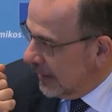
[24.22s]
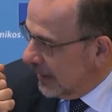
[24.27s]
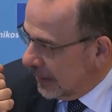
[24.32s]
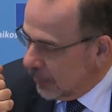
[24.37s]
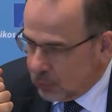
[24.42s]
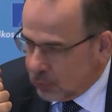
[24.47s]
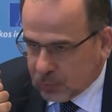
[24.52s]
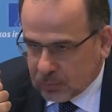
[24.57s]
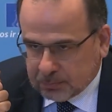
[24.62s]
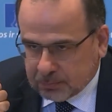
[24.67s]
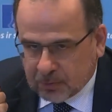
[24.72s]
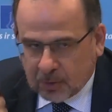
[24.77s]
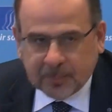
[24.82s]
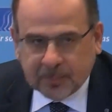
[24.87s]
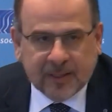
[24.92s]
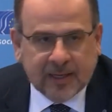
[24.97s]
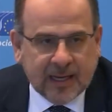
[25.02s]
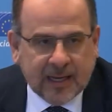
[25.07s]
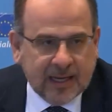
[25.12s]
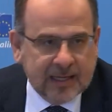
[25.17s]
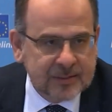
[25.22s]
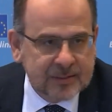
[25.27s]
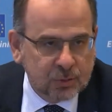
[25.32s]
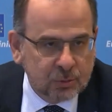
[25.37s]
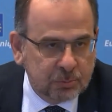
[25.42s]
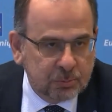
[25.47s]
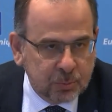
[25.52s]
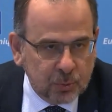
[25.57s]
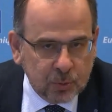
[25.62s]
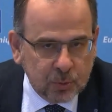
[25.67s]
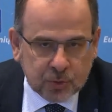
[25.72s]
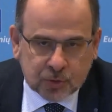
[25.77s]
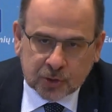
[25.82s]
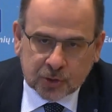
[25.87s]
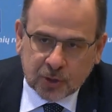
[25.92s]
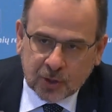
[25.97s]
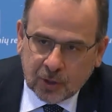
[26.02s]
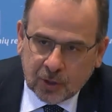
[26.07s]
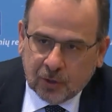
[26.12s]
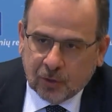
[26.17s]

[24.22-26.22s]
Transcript: and to mobilize, to push,